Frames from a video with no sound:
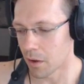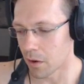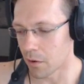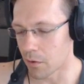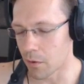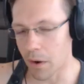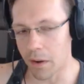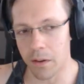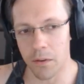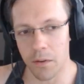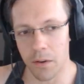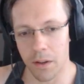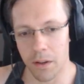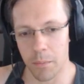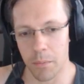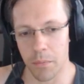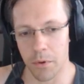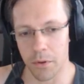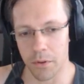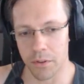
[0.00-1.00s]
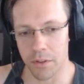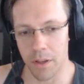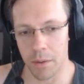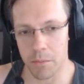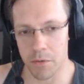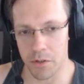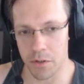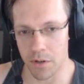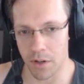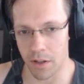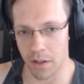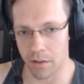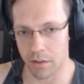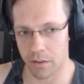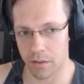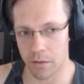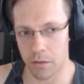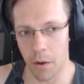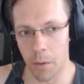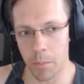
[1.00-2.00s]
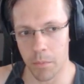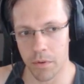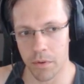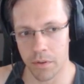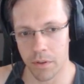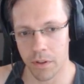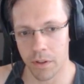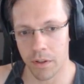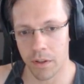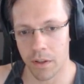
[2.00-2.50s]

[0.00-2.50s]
regular perception has stopped